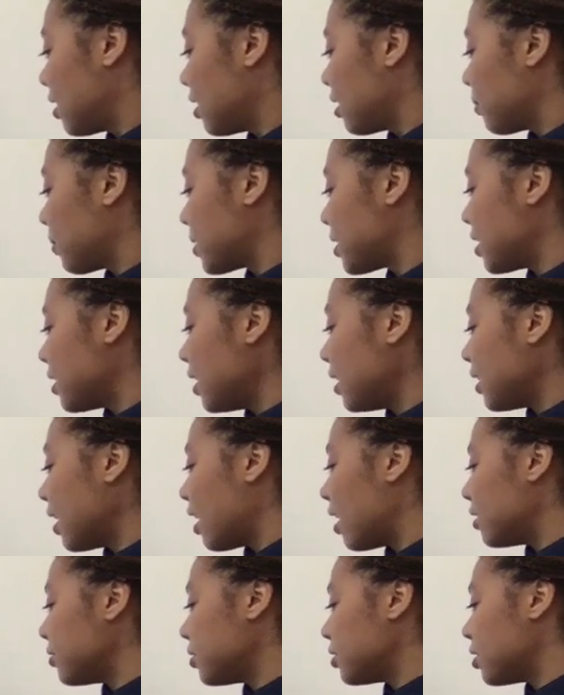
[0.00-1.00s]
We're sending
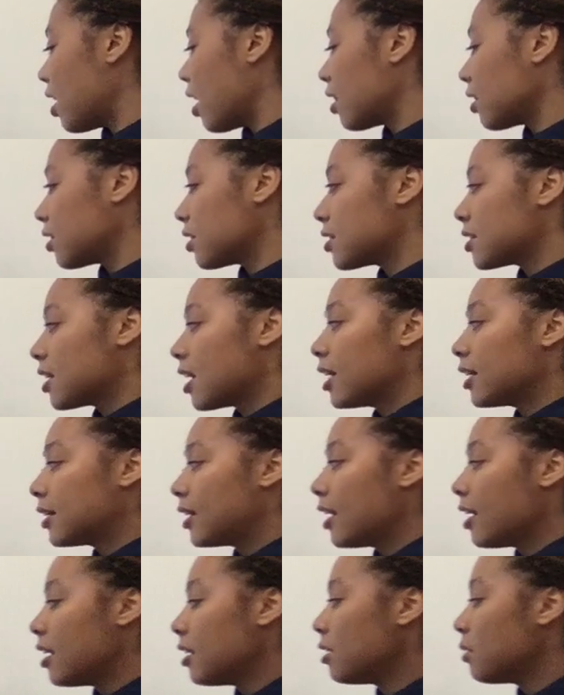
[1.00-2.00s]
that $100.
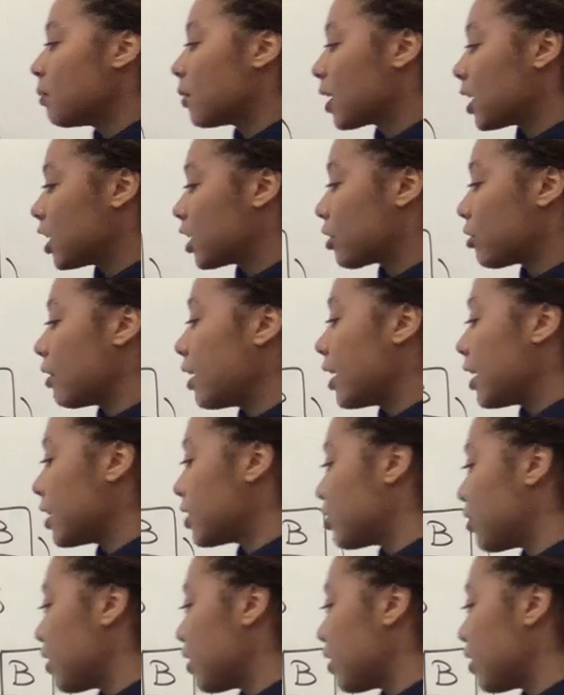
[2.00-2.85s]
Again, we're going to create a